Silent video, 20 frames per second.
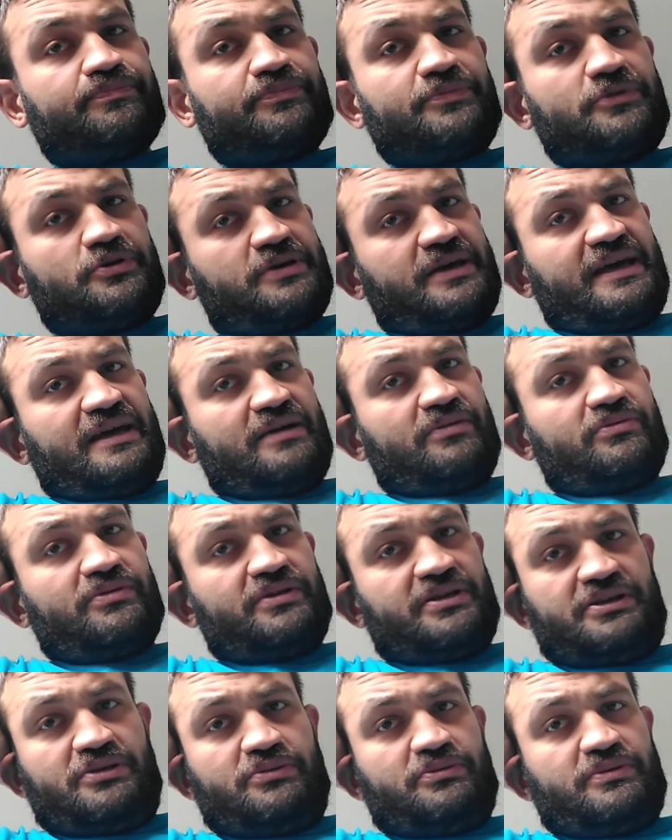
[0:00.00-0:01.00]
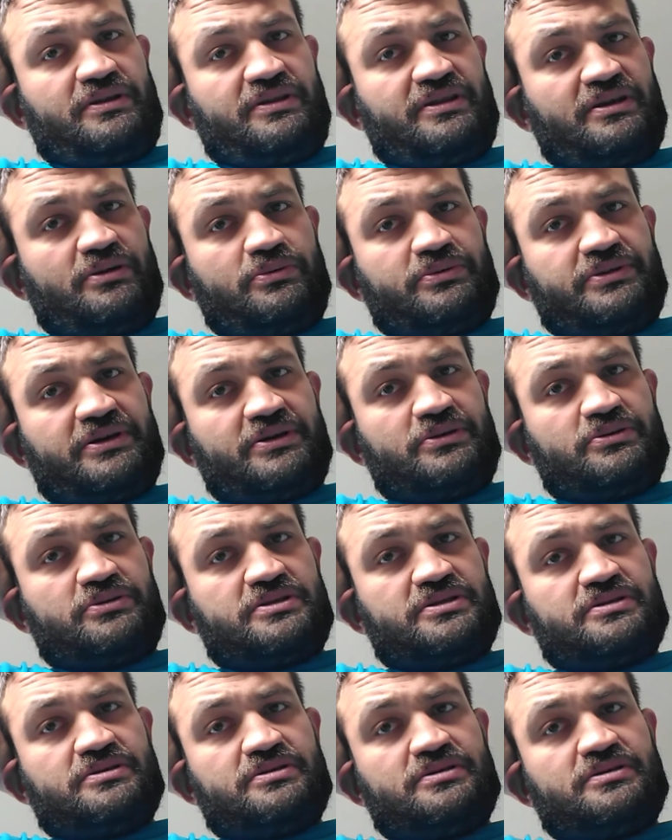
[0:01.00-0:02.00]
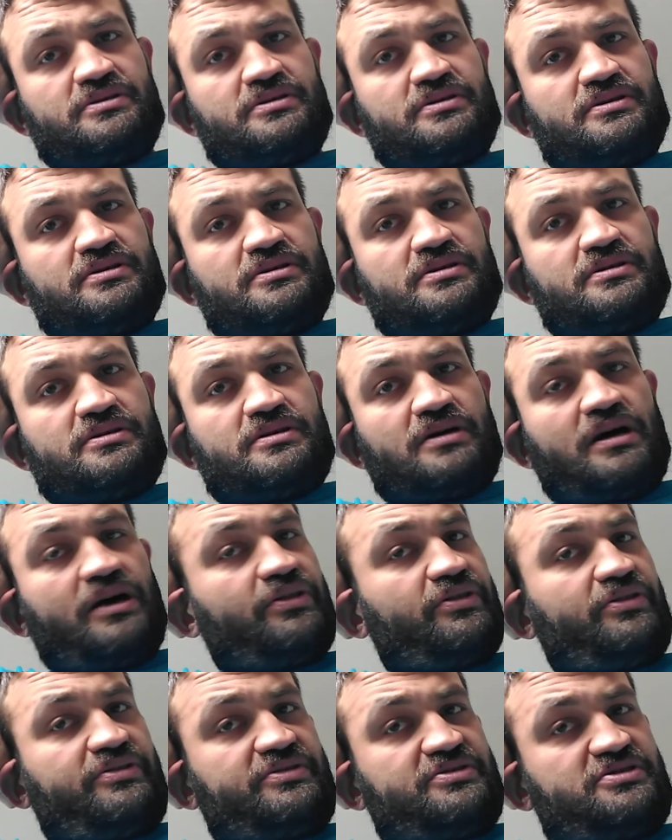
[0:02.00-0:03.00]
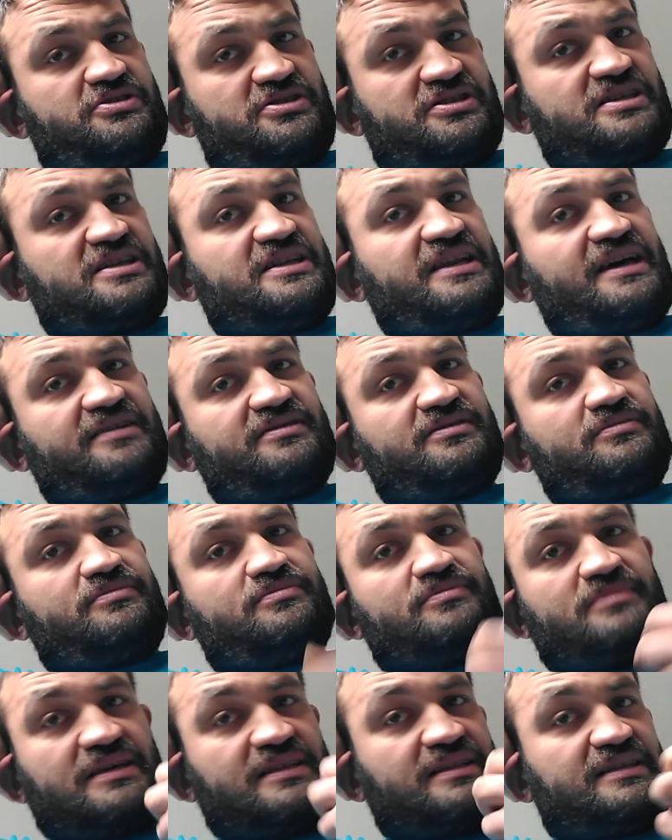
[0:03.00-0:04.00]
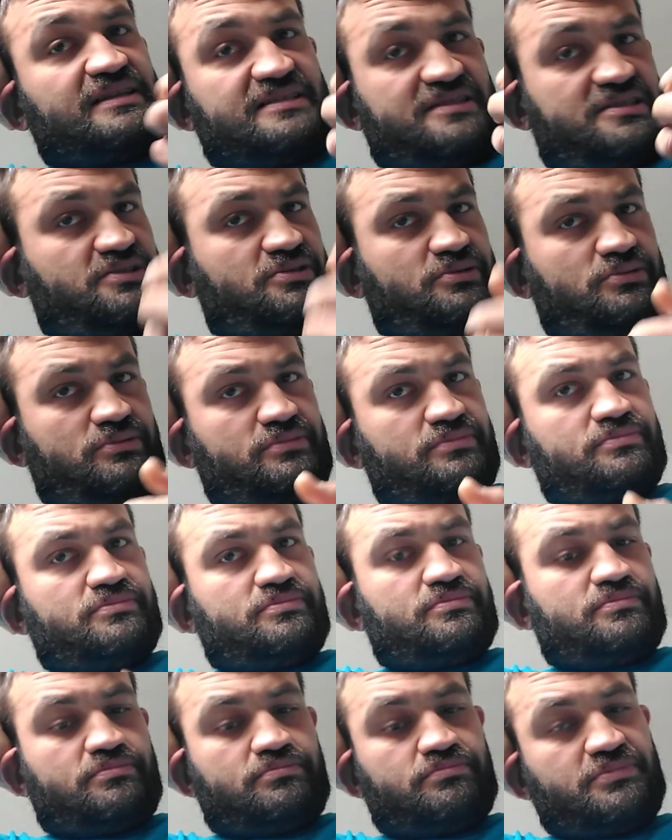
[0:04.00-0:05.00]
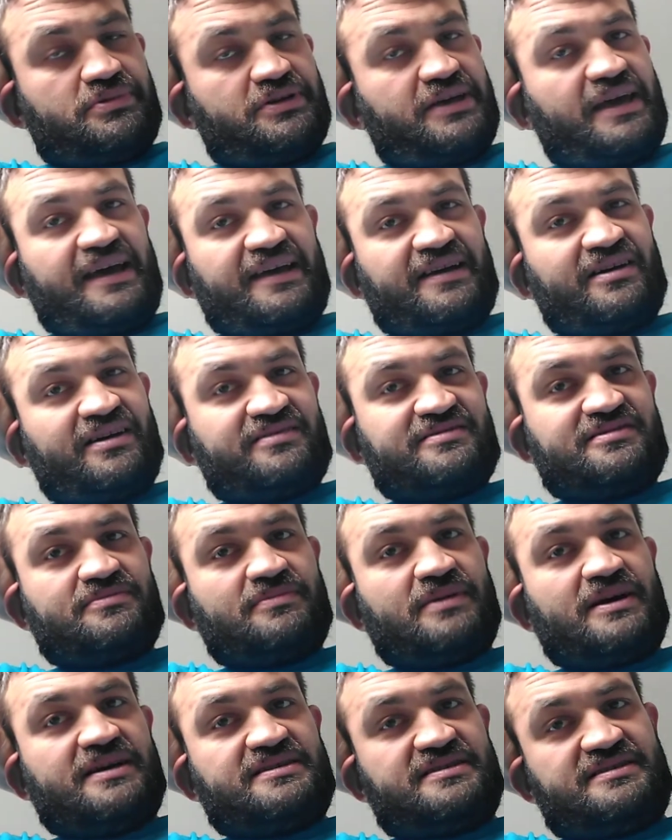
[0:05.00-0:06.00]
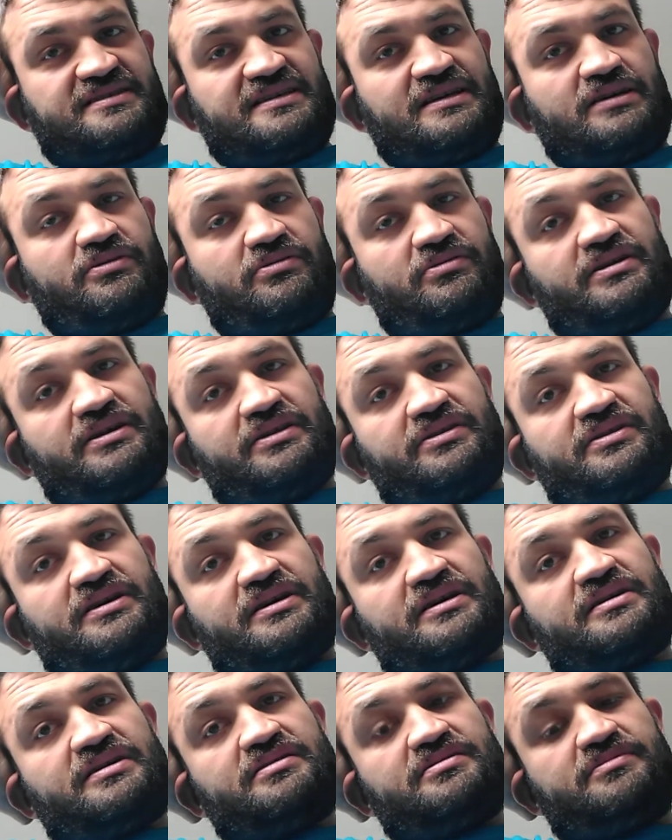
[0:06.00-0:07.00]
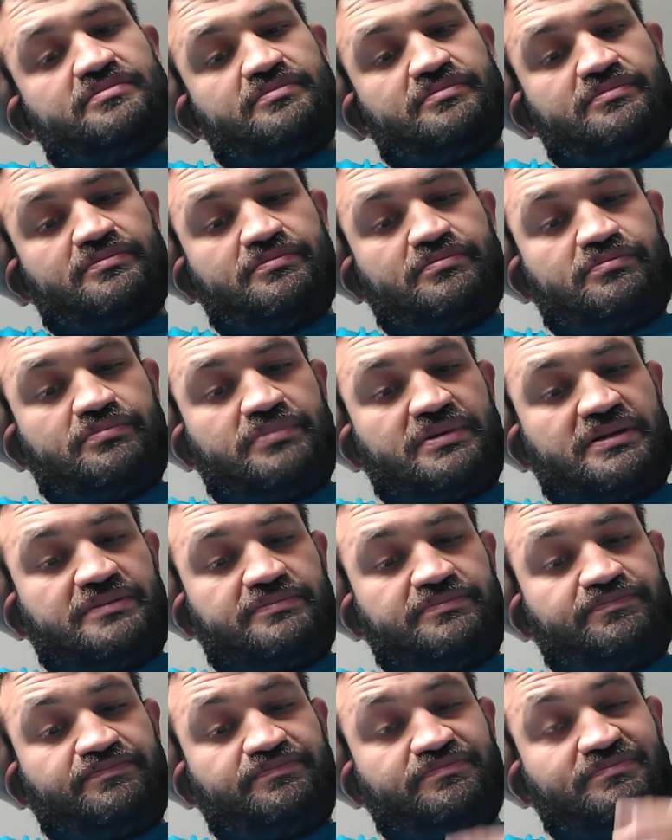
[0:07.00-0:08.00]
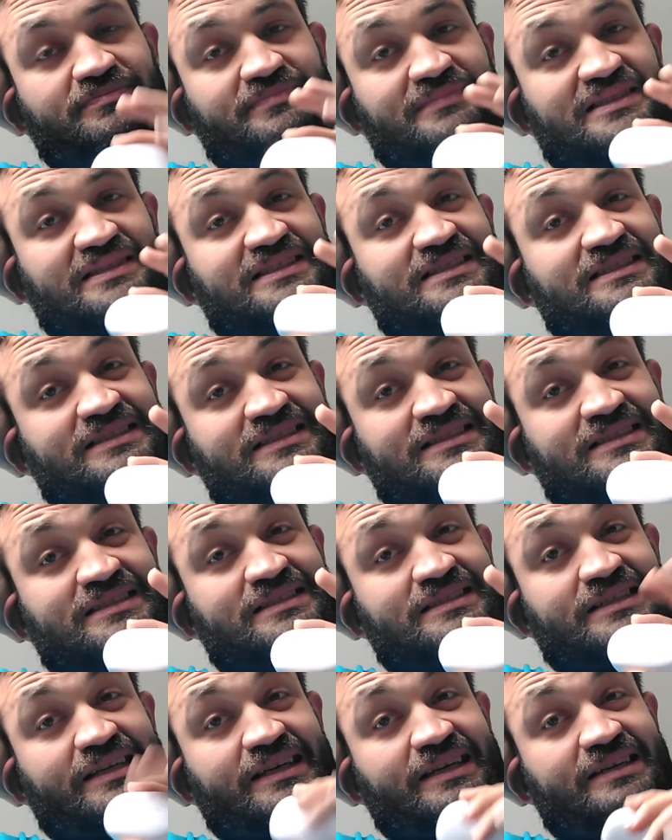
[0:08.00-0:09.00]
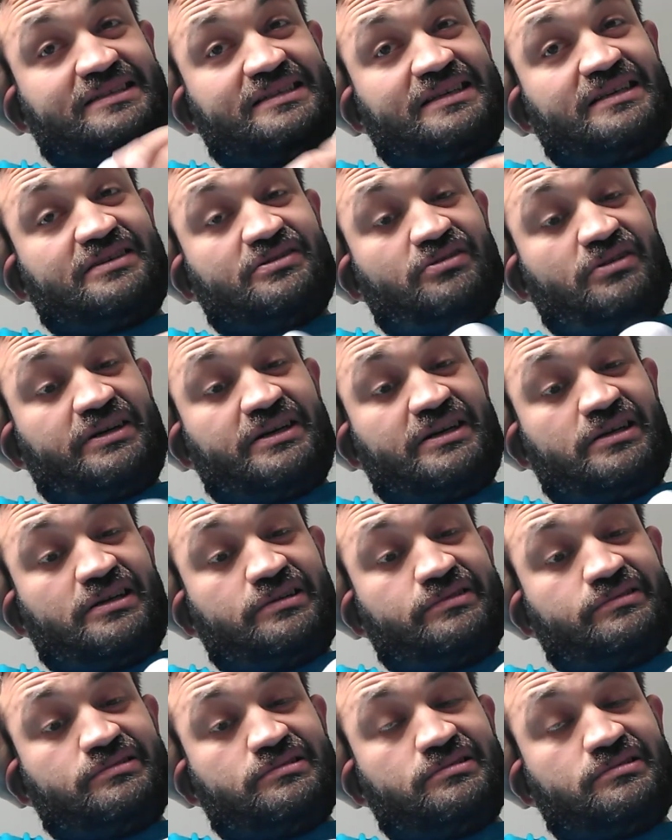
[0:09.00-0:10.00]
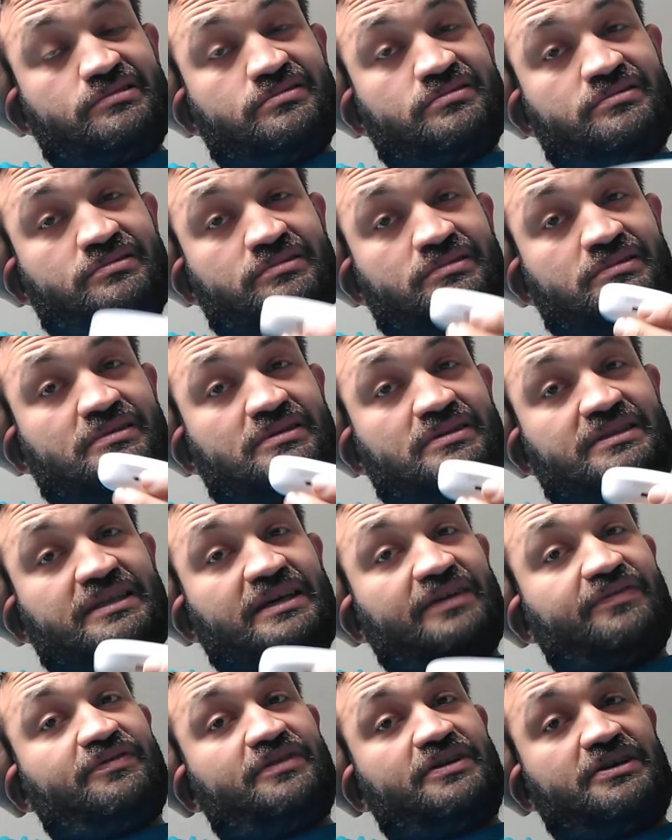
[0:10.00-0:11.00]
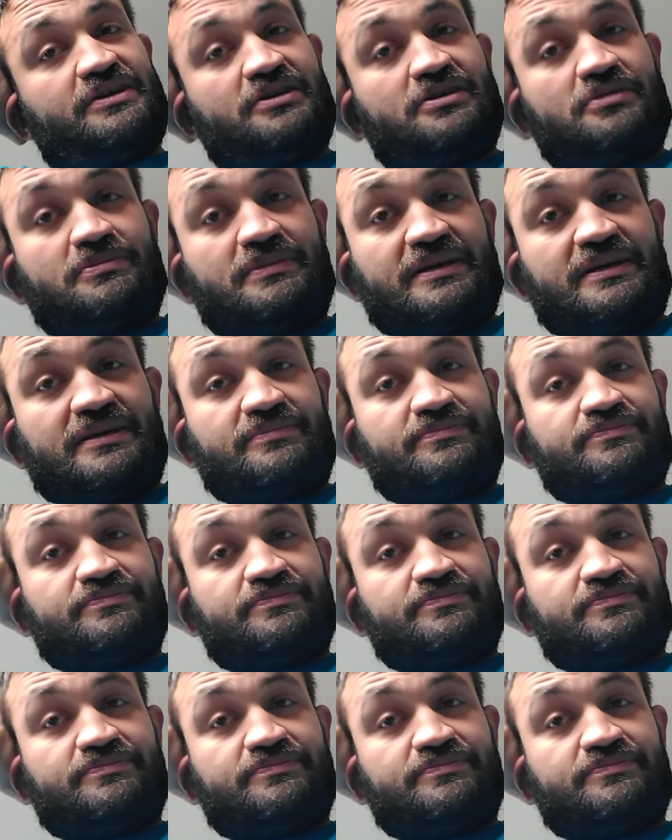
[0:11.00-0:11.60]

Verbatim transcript: You can't really do anything with those, other than just connect them and listen to them. We can't customize the sound or anything, but these things right here, definitely good, man.